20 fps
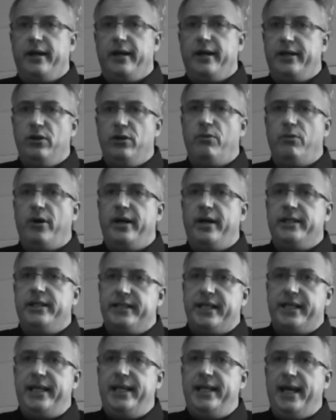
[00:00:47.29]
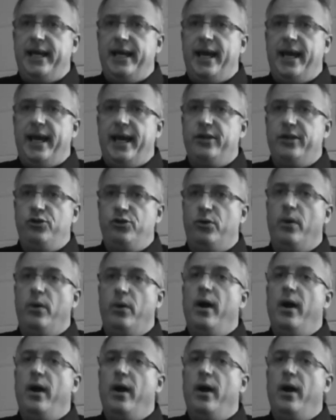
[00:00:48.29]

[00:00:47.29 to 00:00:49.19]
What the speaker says: Enumerated is E-N-U-M-E-R-A-T-E-D.